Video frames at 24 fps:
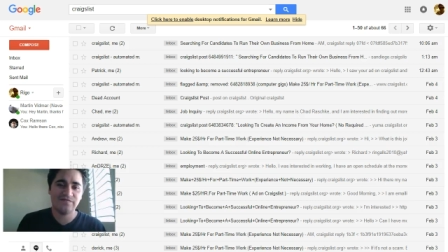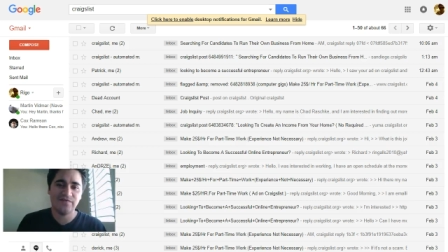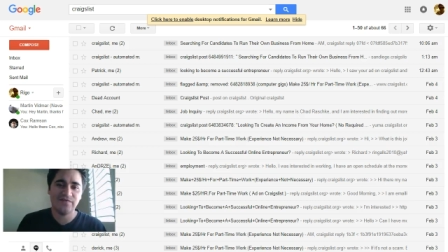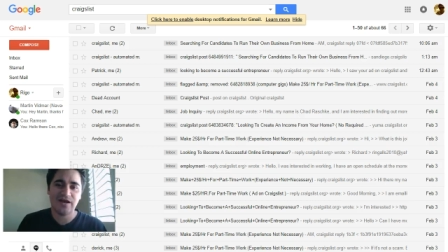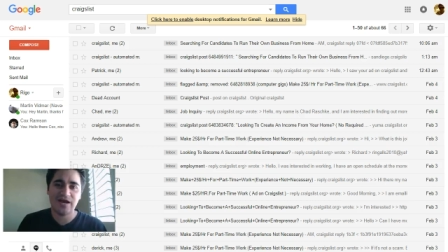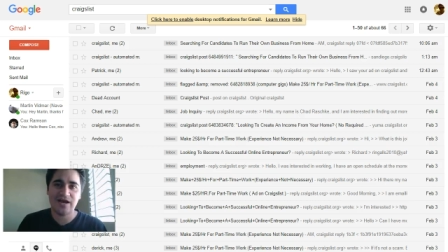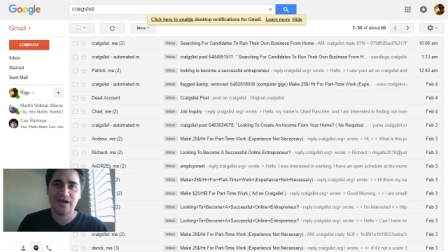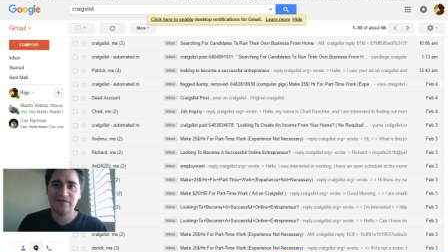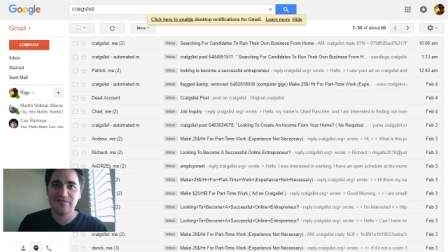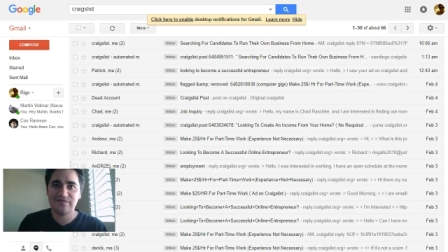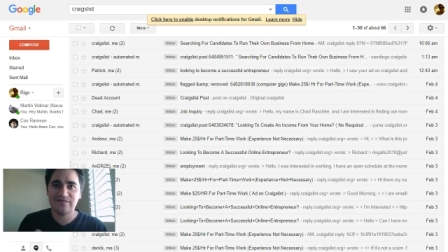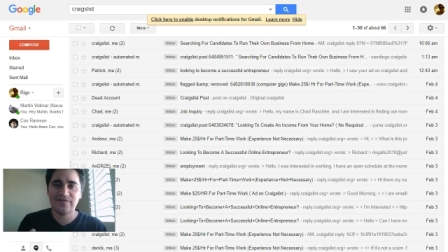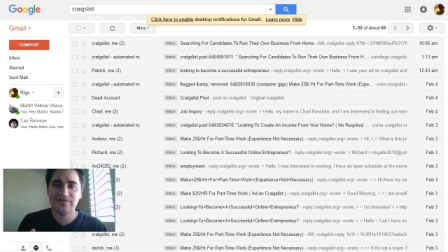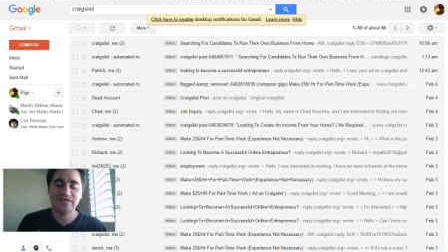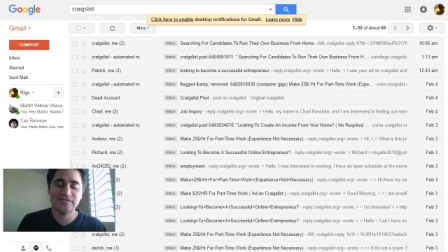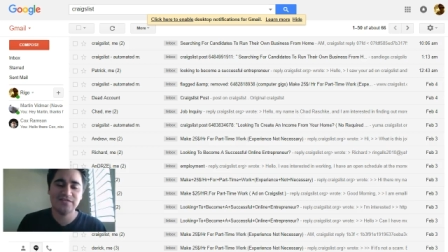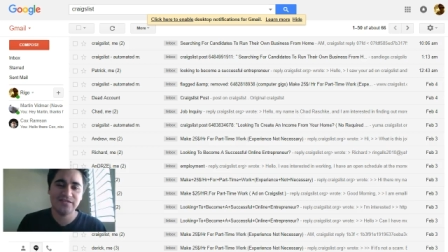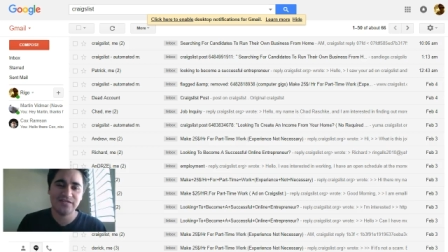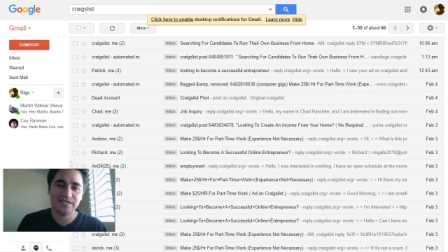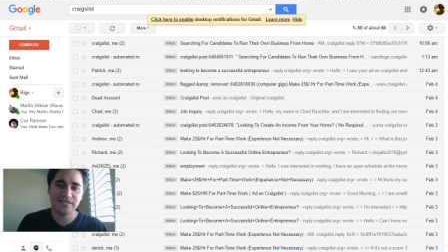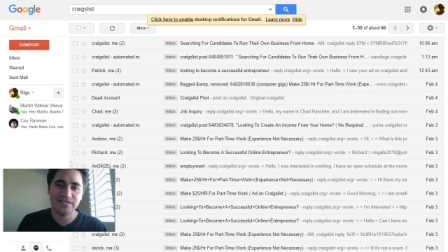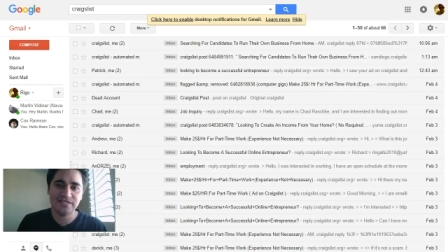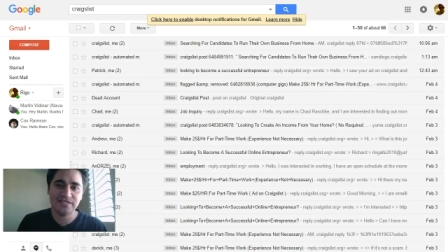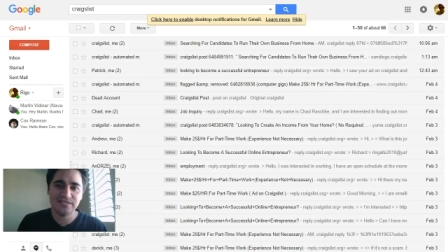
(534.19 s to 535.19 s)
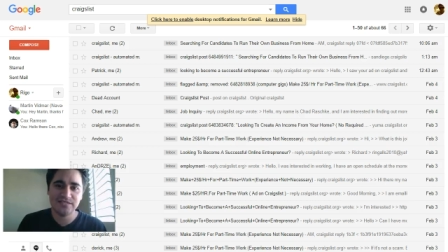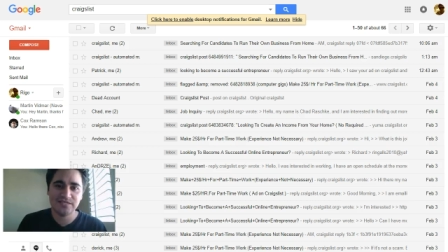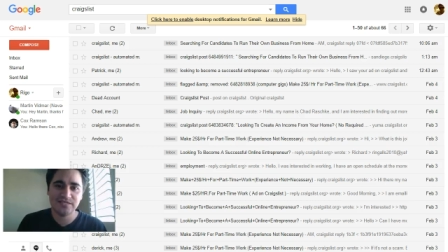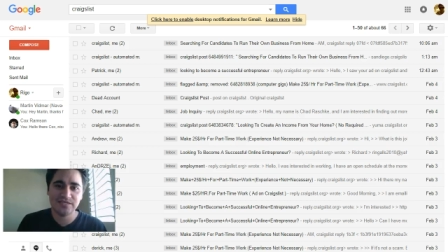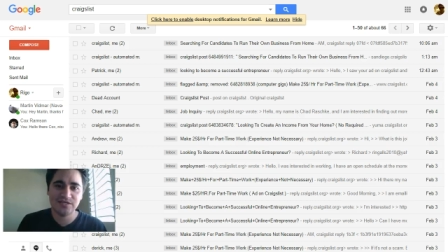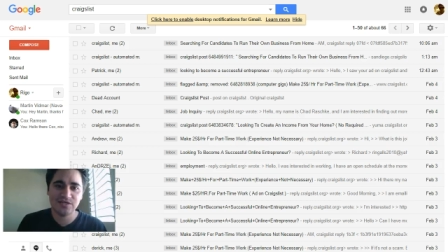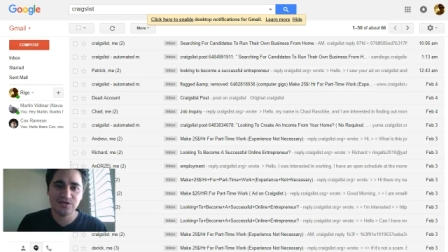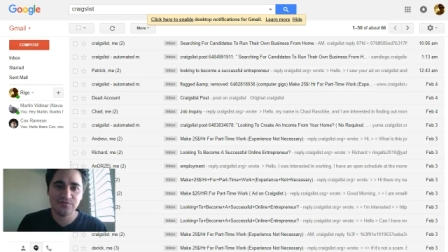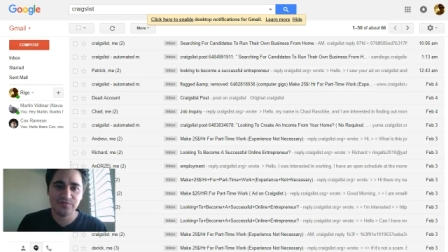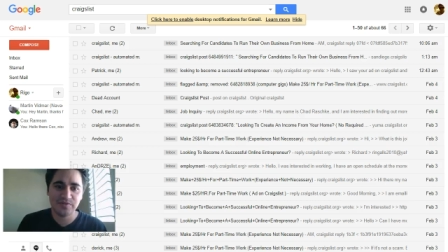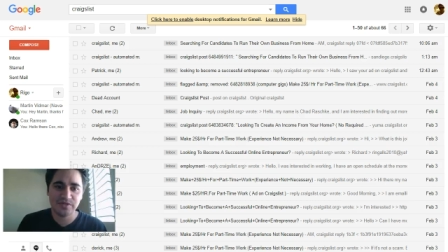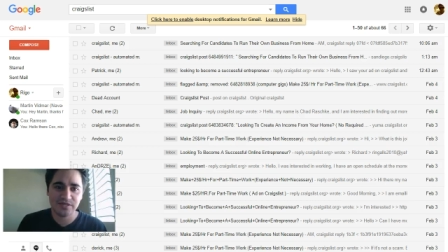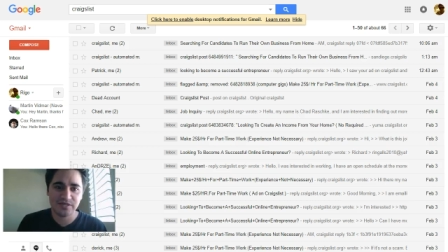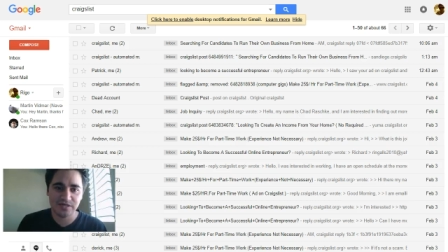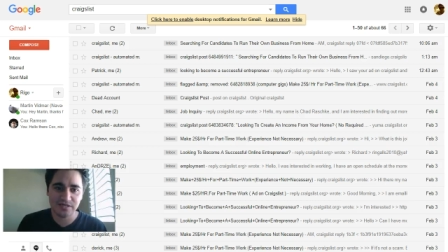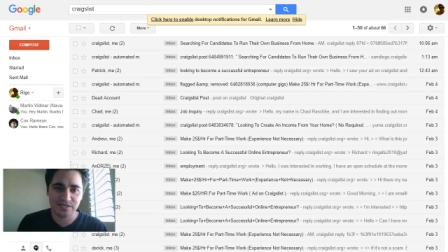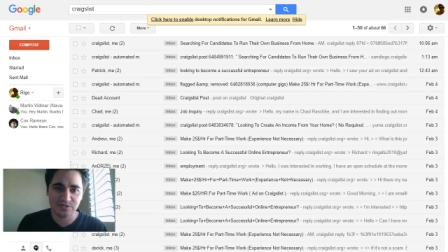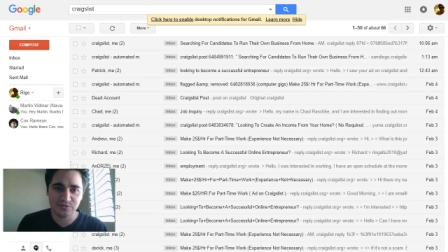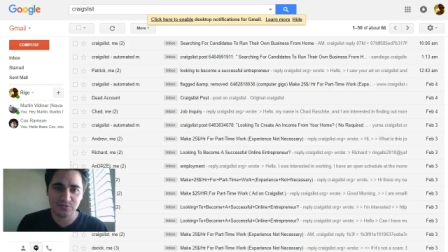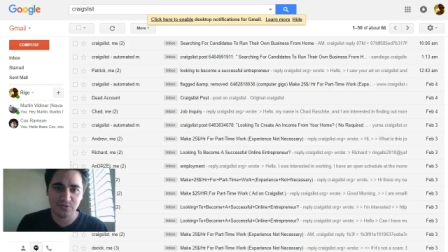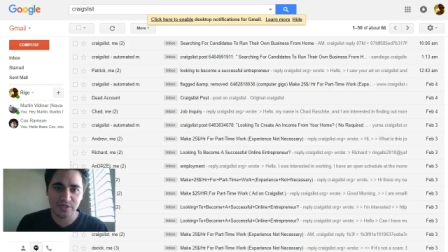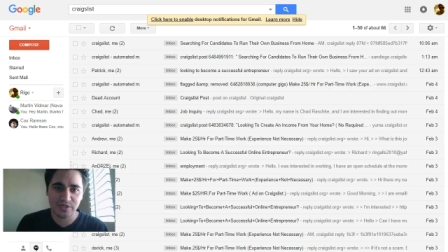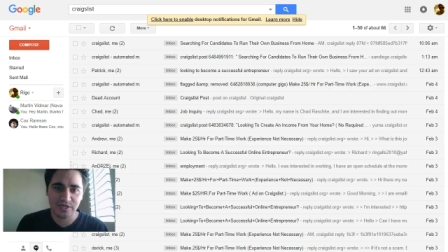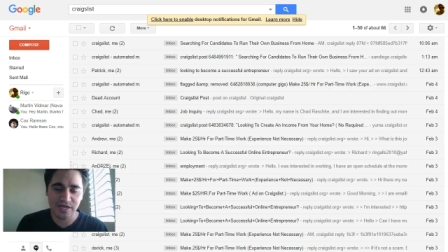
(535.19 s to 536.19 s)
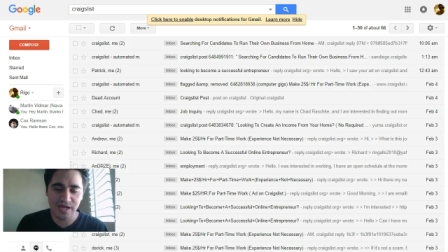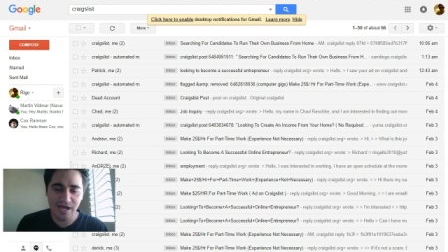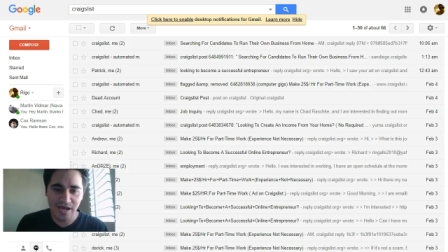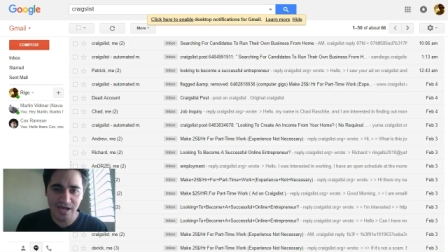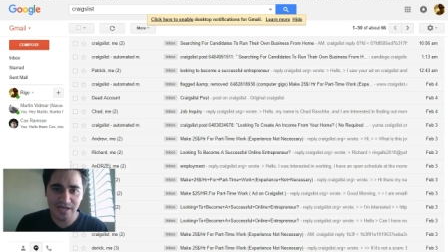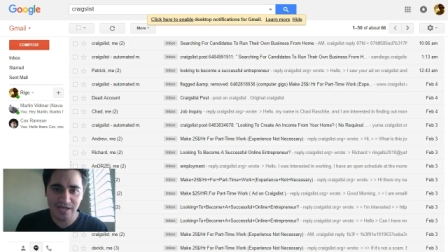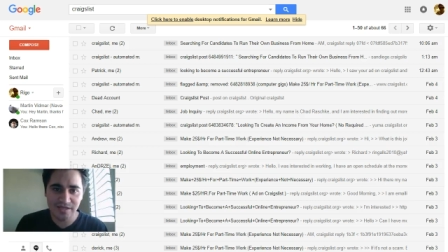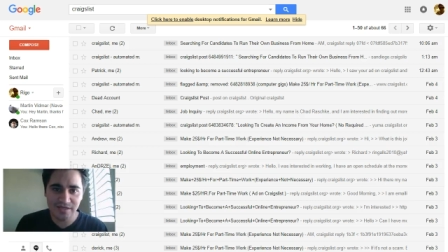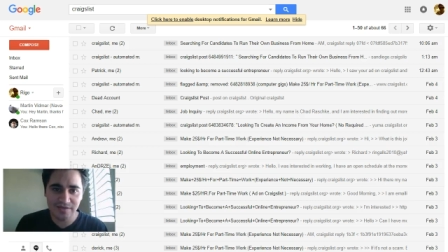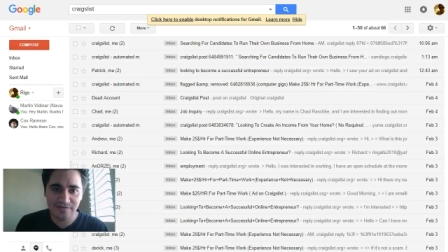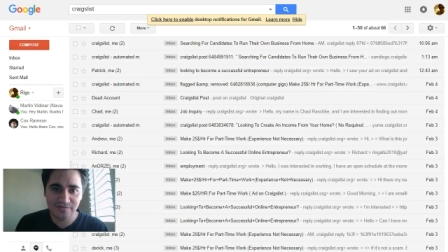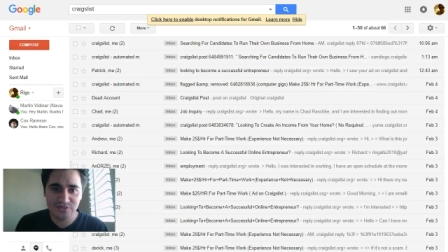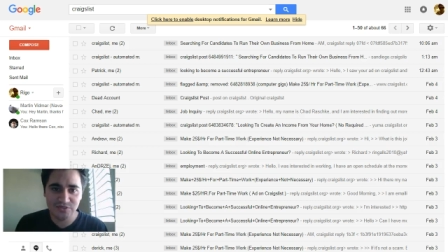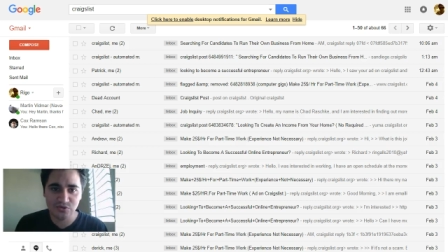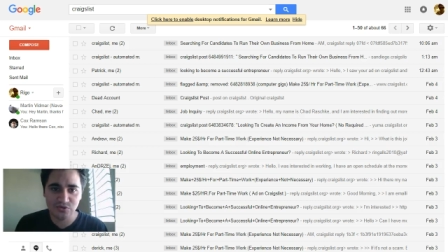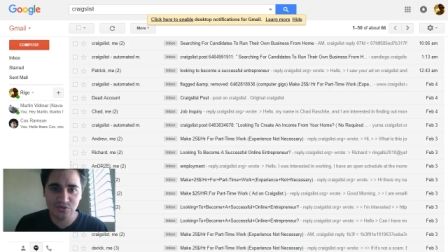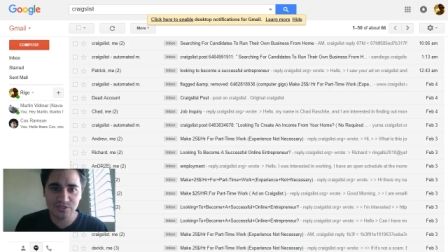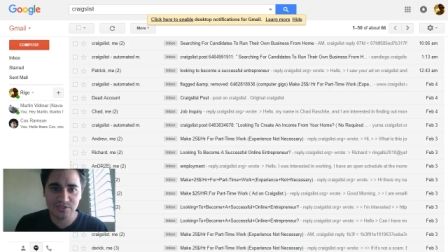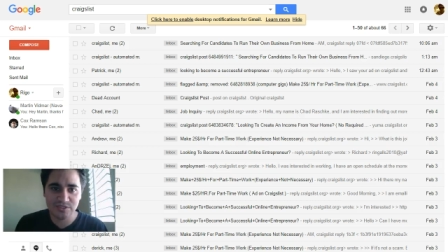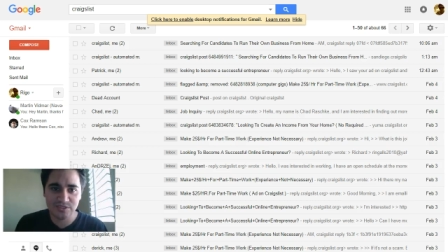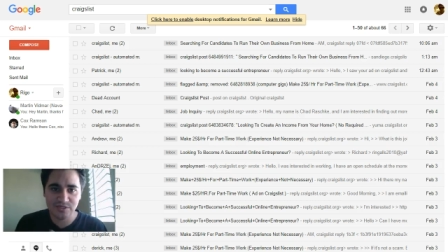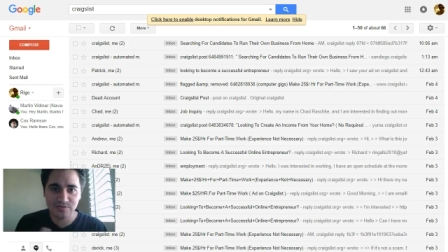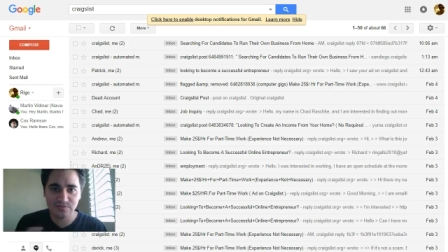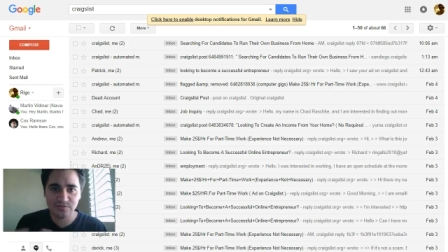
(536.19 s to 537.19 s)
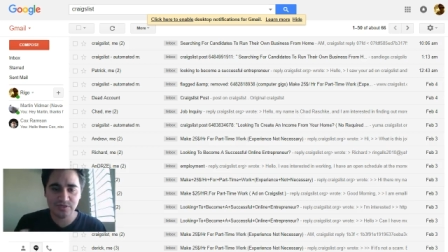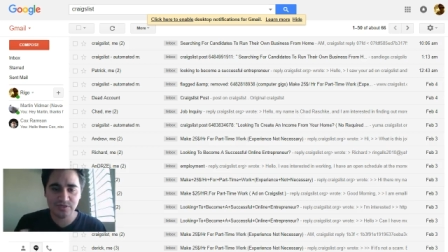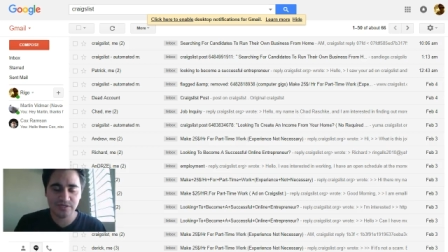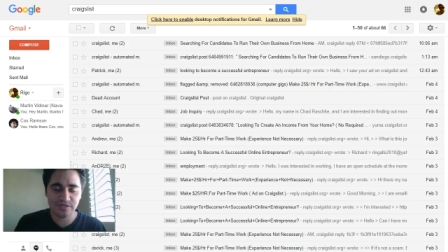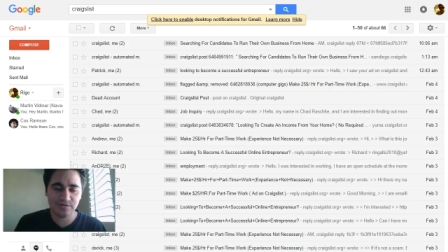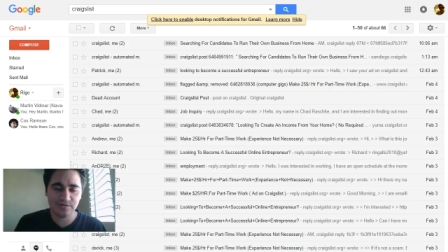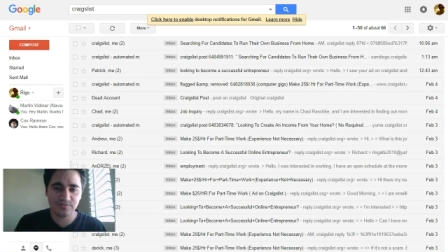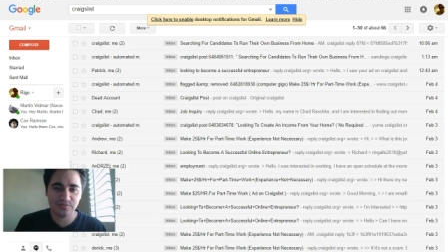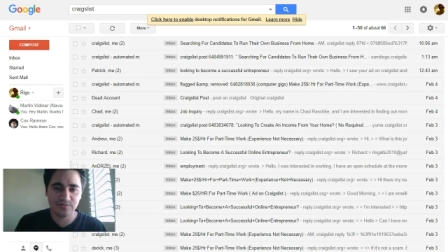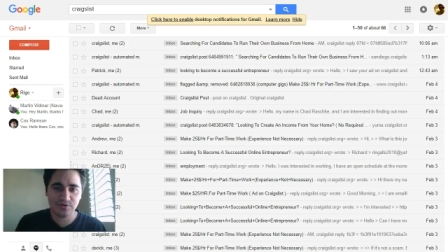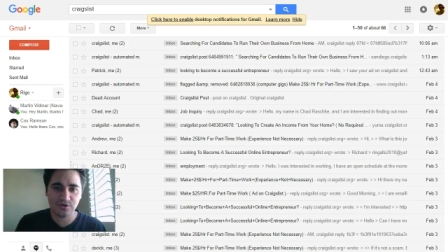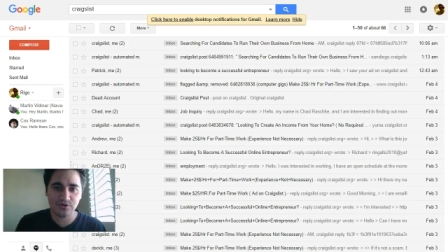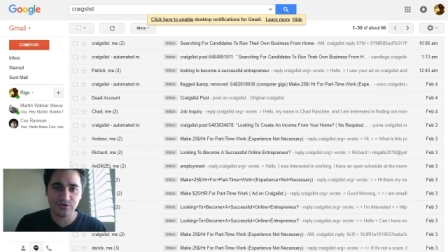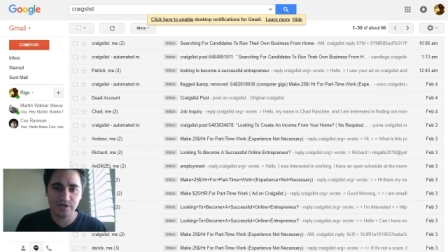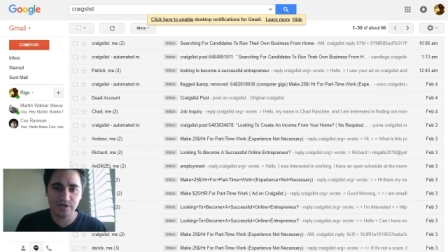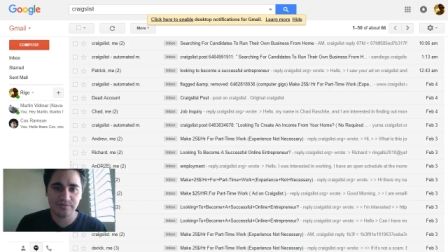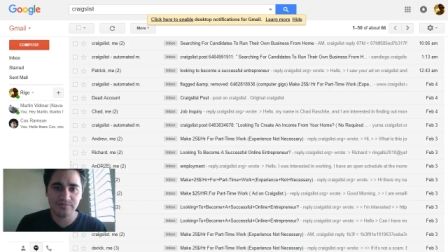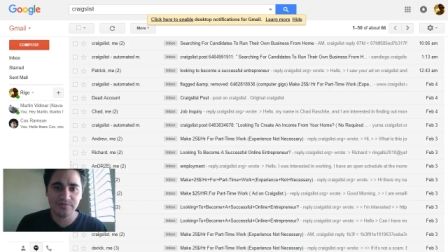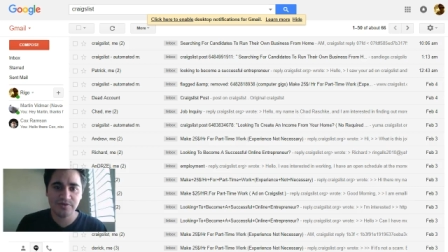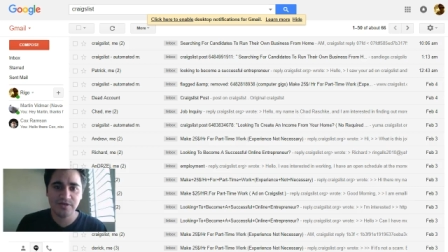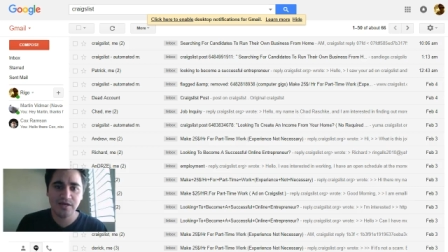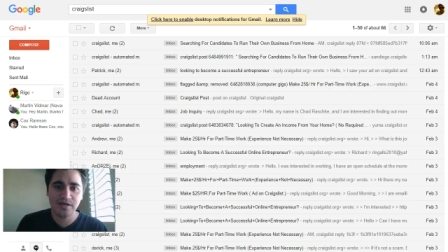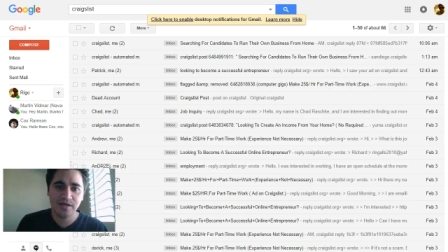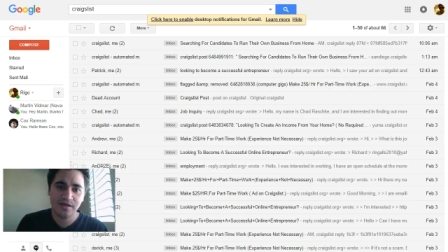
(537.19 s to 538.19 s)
I find it easier because when I join someone in a program,